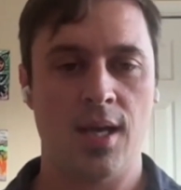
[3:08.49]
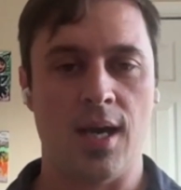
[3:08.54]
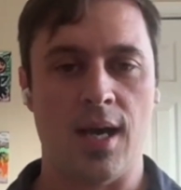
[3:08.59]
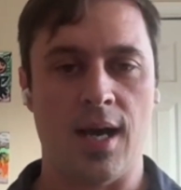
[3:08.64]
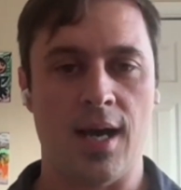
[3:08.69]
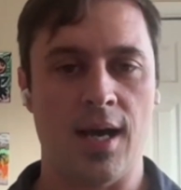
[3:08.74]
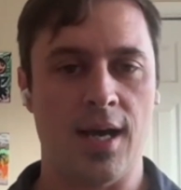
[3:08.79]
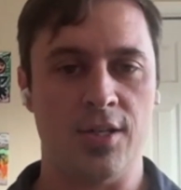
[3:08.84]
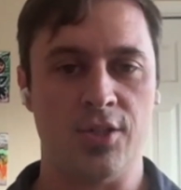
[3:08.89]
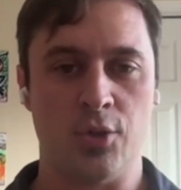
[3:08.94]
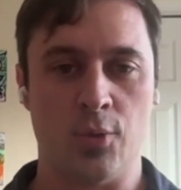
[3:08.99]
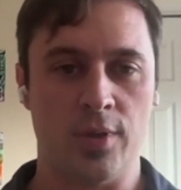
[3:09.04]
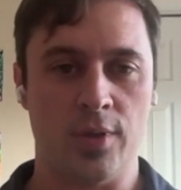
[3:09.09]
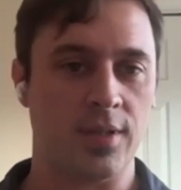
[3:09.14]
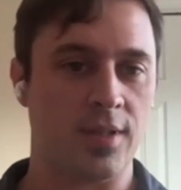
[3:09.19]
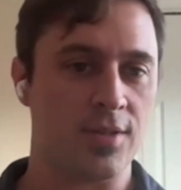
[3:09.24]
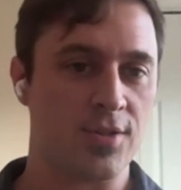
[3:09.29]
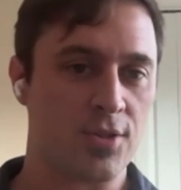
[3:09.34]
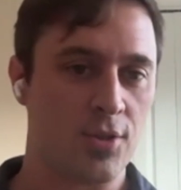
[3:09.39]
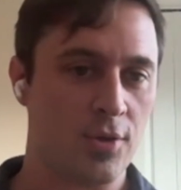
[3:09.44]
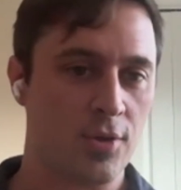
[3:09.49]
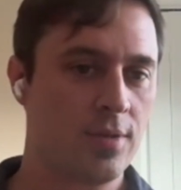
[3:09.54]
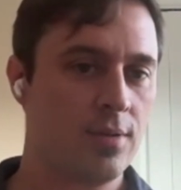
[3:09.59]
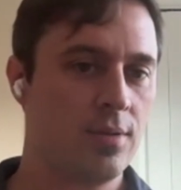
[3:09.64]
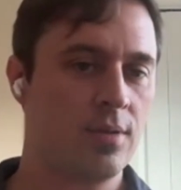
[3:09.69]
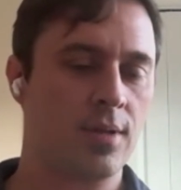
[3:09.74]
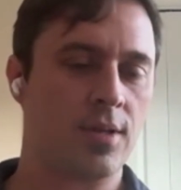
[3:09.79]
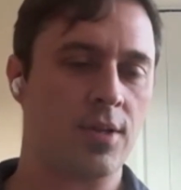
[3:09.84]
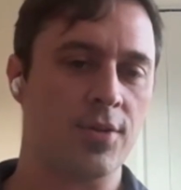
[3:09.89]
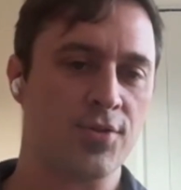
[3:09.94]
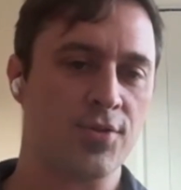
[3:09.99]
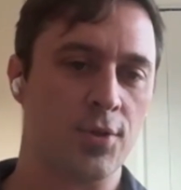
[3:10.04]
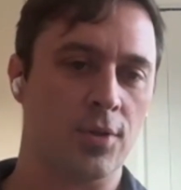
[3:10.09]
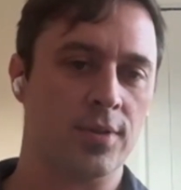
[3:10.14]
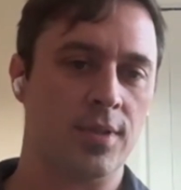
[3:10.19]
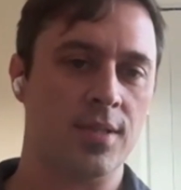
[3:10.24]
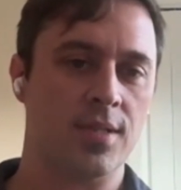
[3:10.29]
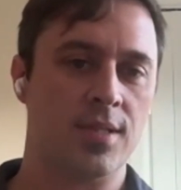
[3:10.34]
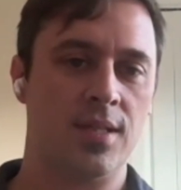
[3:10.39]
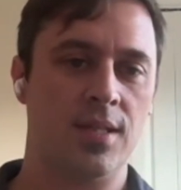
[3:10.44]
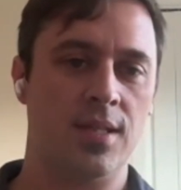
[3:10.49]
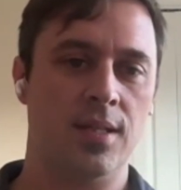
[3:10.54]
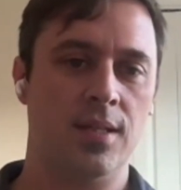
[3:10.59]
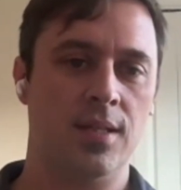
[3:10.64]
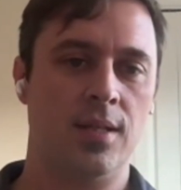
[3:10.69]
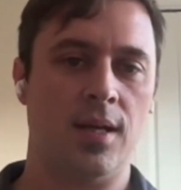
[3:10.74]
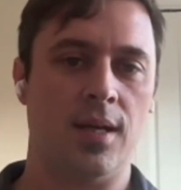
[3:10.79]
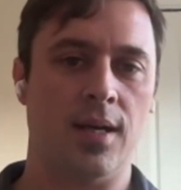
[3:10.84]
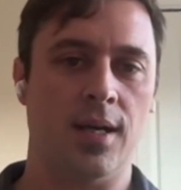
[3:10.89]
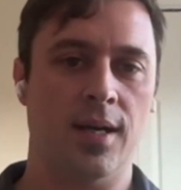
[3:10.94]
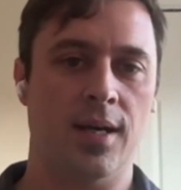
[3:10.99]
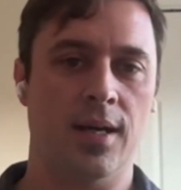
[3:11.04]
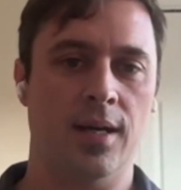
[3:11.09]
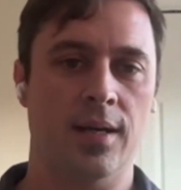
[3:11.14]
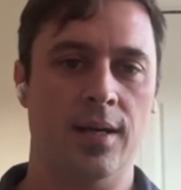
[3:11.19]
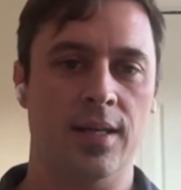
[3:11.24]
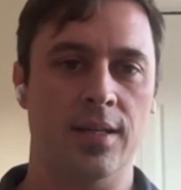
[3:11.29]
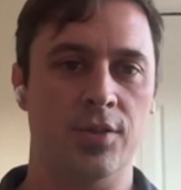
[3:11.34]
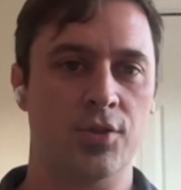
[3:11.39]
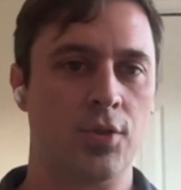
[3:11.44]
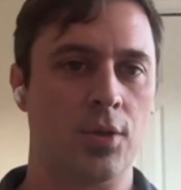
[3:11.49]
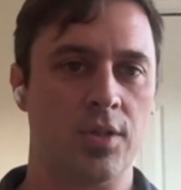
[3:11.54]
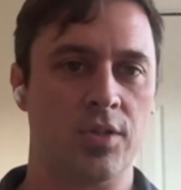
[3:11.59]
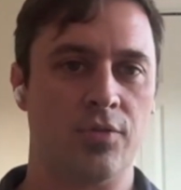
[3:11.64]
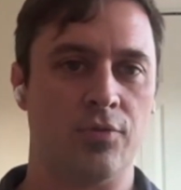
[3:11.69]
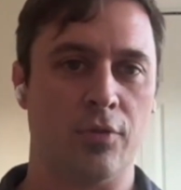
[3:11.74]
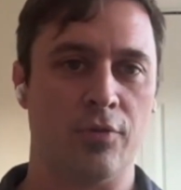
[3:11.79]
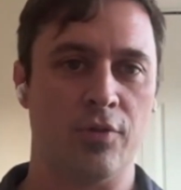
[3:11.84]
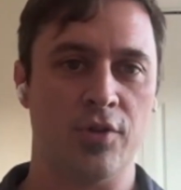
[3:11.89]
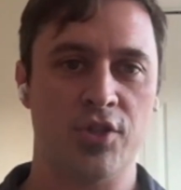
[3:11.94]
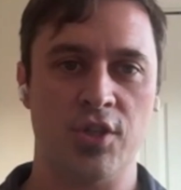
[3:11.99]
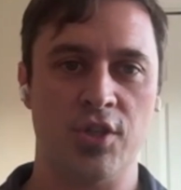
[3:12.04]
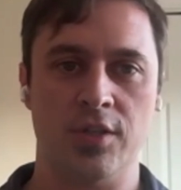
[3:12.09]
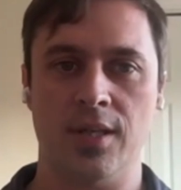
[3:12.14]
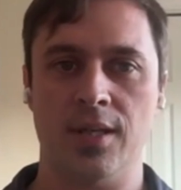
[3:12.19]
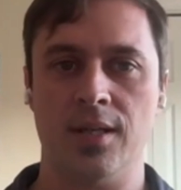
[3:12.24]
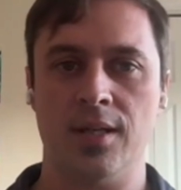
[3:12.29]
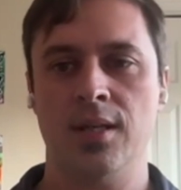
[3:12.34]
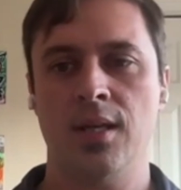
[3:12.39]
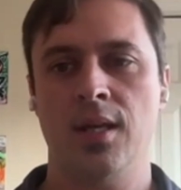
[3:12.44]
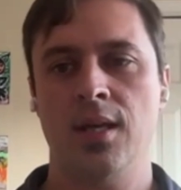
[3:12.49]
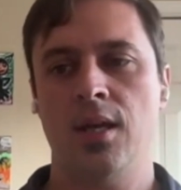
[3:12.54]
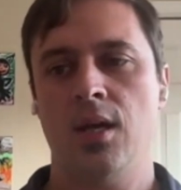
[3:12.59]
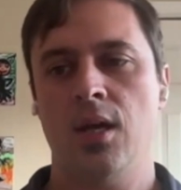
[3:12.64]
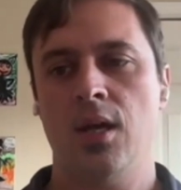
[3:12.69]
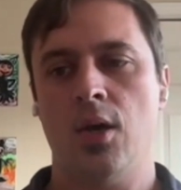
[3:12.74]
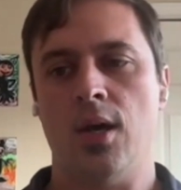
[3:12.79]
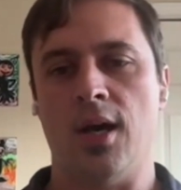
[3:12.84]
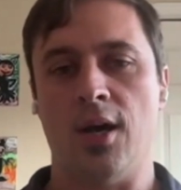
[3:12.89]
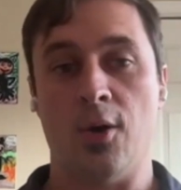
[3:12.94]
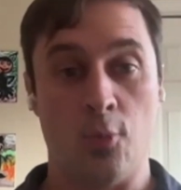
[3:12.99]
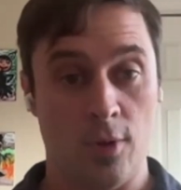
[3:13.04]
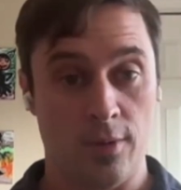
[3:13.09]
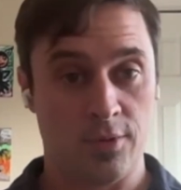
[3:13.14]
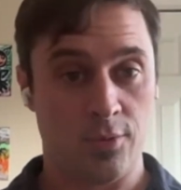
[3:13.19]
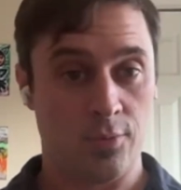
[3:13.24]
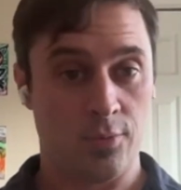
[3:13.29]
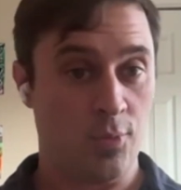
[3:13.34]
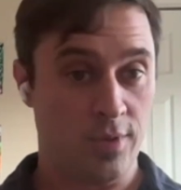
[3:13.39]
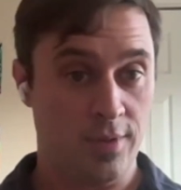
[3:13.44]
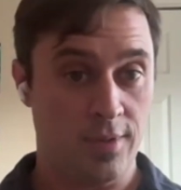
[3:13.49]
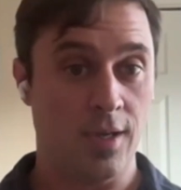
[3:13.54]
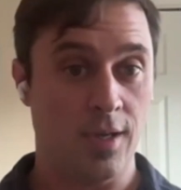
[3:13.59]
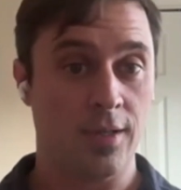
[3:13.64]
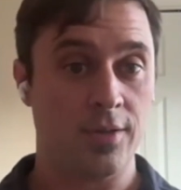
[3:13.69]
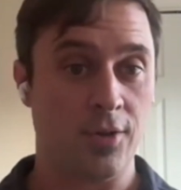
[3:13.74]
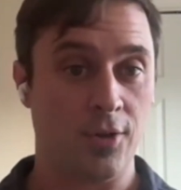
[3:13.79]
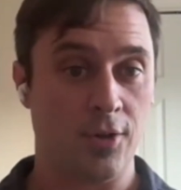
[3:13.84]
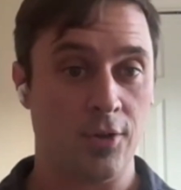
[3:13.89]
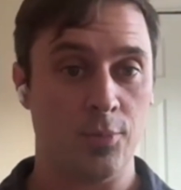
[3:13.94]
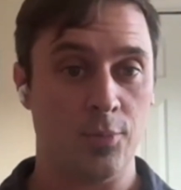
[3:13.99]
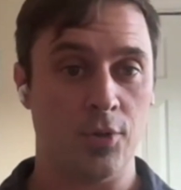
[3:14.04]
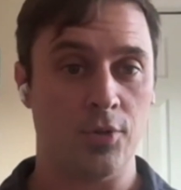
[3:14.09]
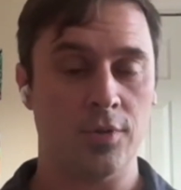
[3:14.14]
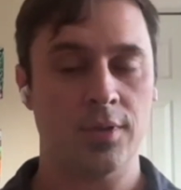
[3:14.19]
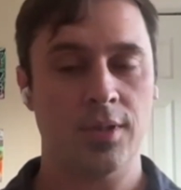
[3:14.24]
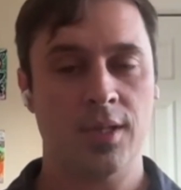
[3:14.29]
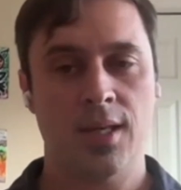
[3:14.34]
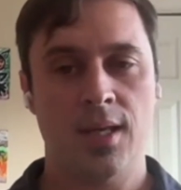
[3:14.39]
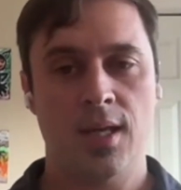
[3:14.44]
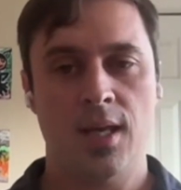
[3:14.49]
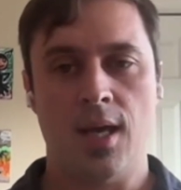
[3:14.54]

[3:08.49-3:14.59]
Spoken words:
I joined a consultancy in Charlottesville, Virginia. Worked with Doug Turnbull.